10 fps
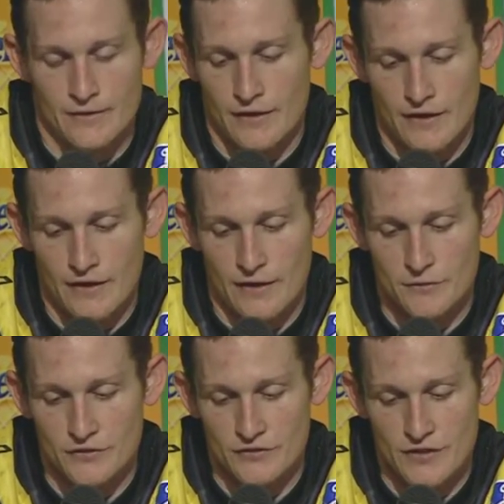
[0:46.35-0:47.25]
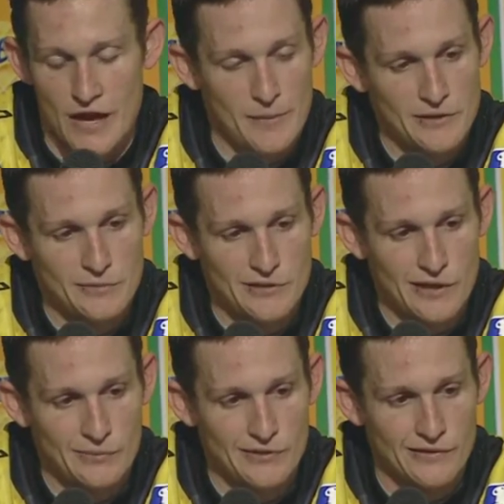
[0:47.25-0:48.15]
I'm just happy to be
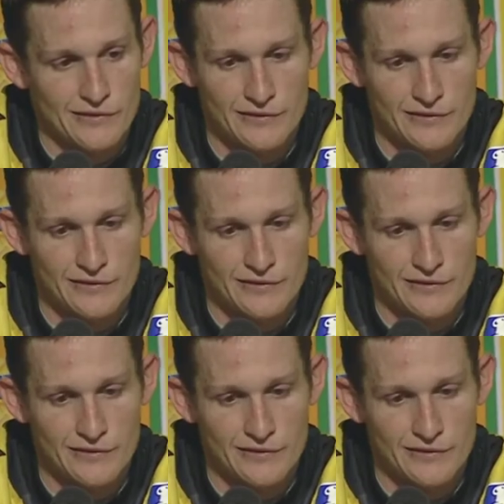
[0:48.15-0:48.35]
up here.